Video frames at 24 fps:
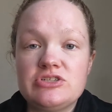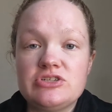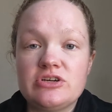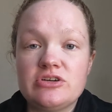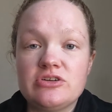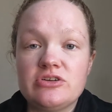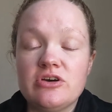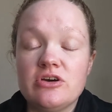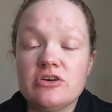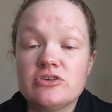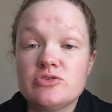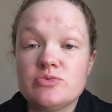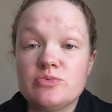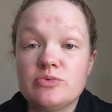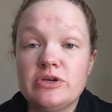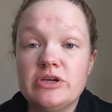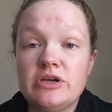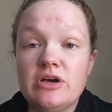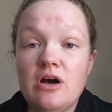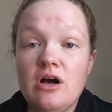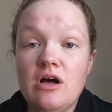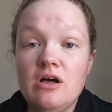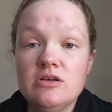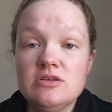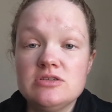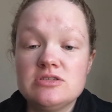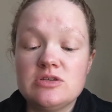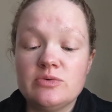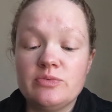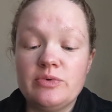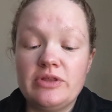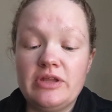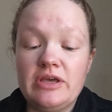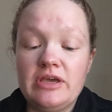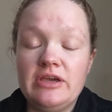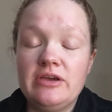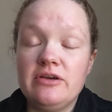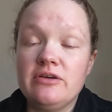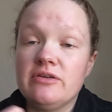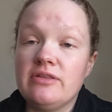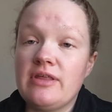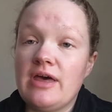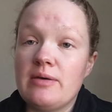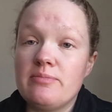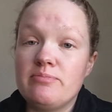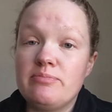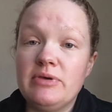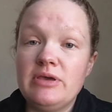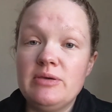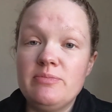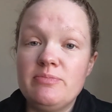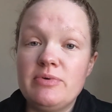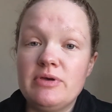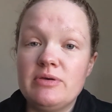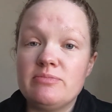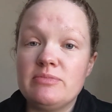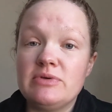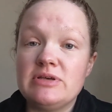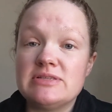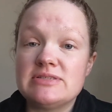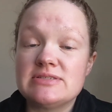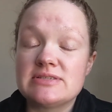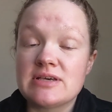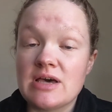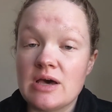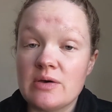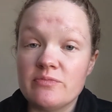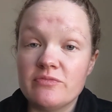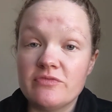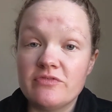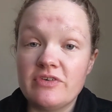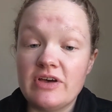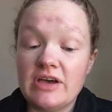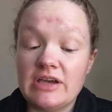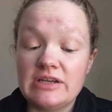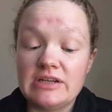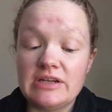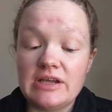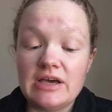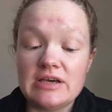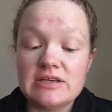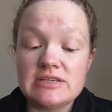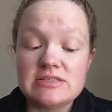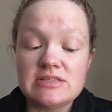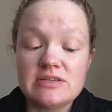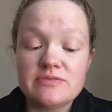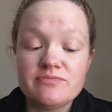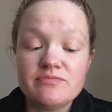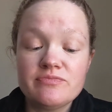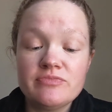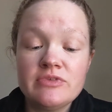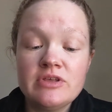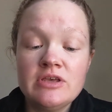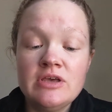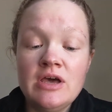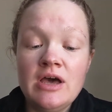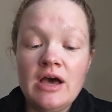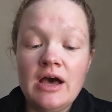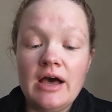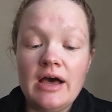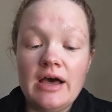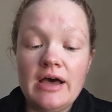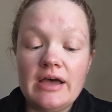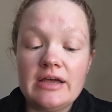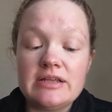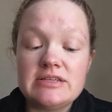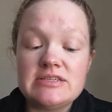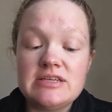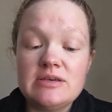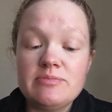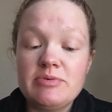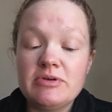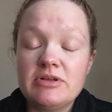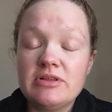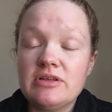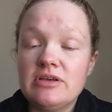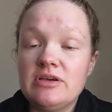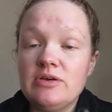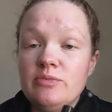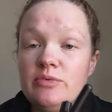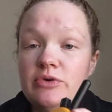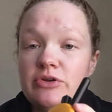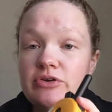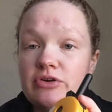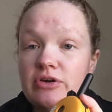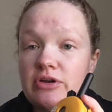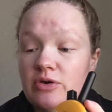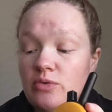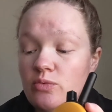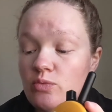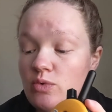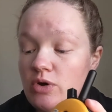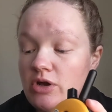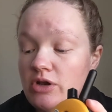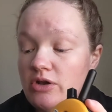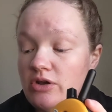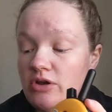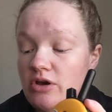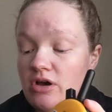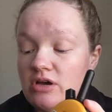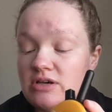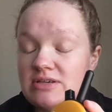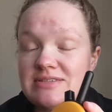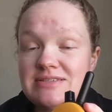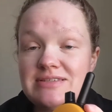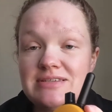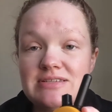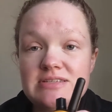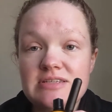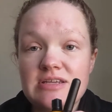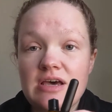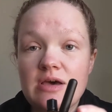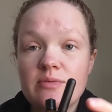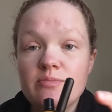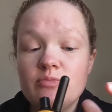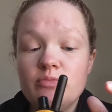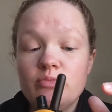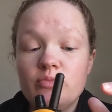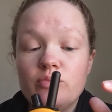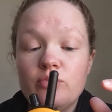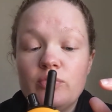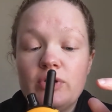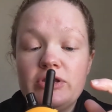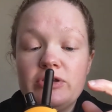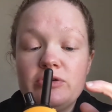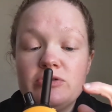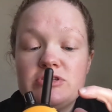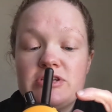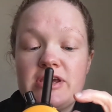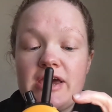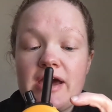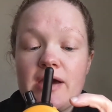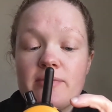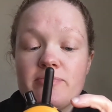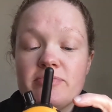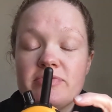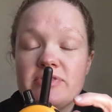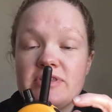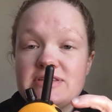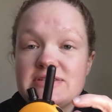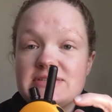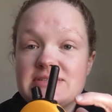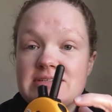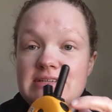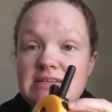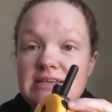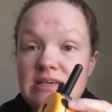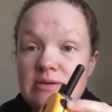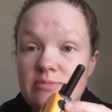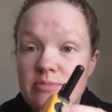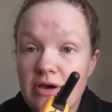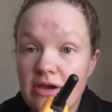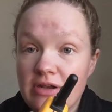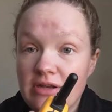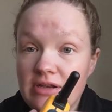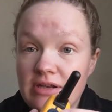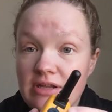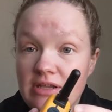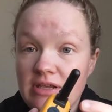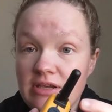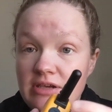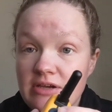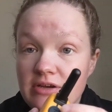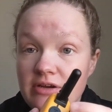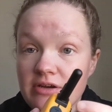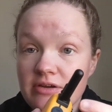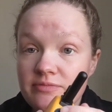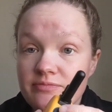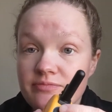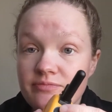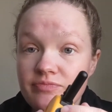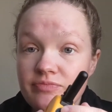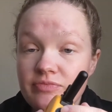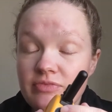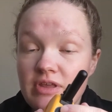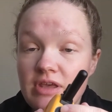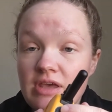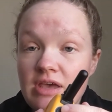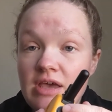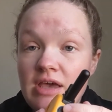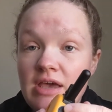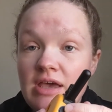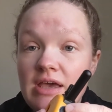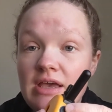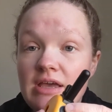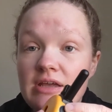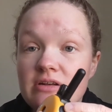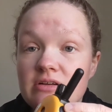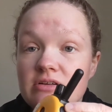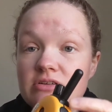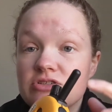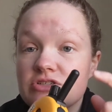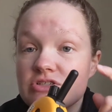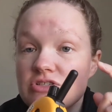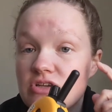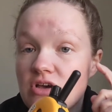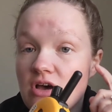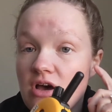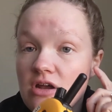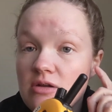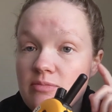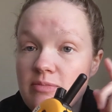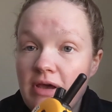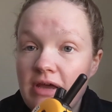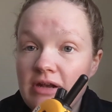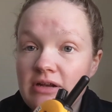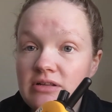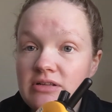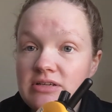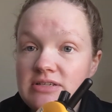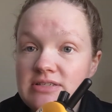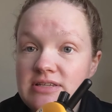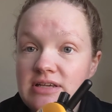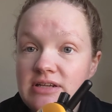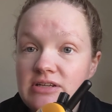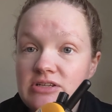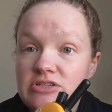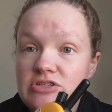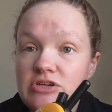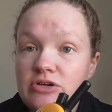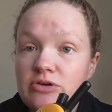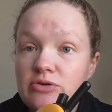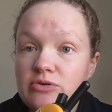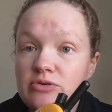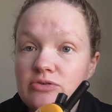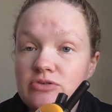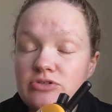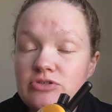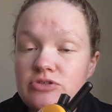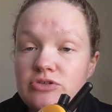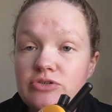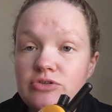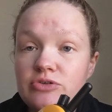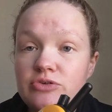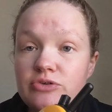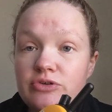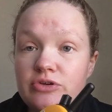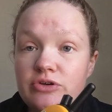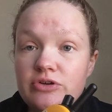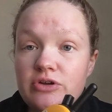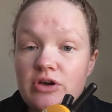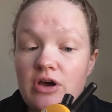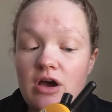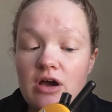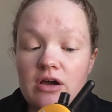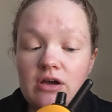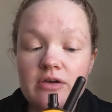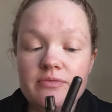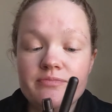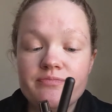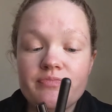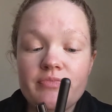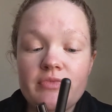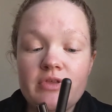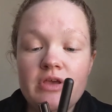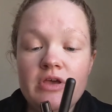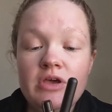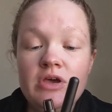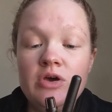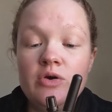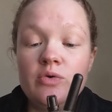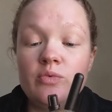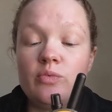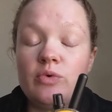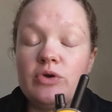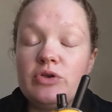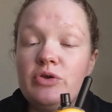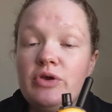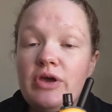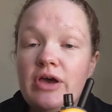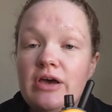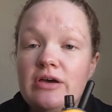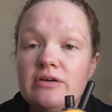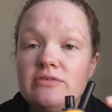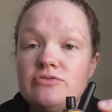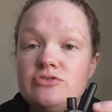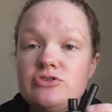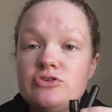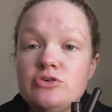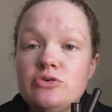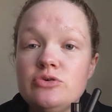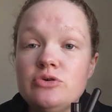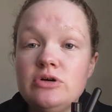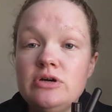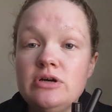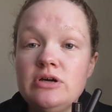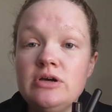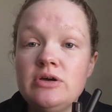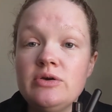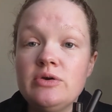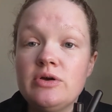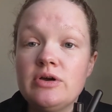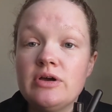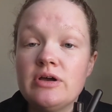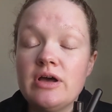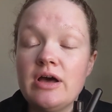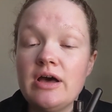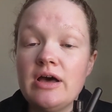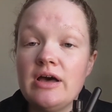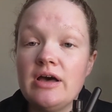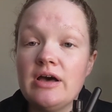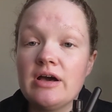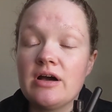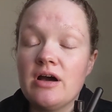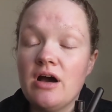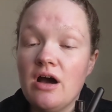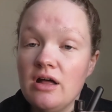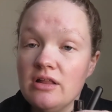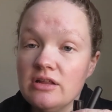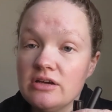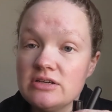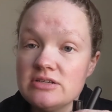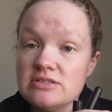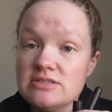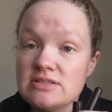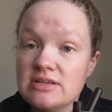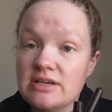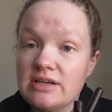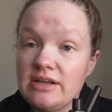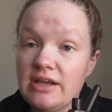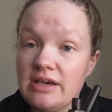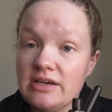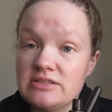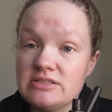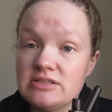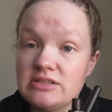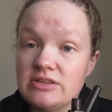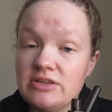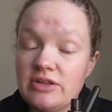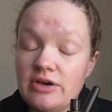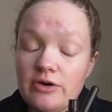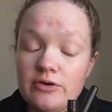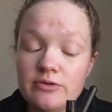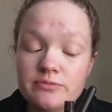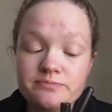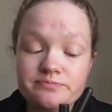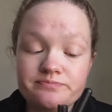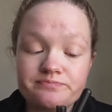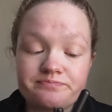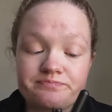our dogs recall, so when they hear that beep, it means come find us. Typically, when you're on a one dog system, when you tap this T button here, it'll just automatically send a tone to your dog. When you have two collars connected though,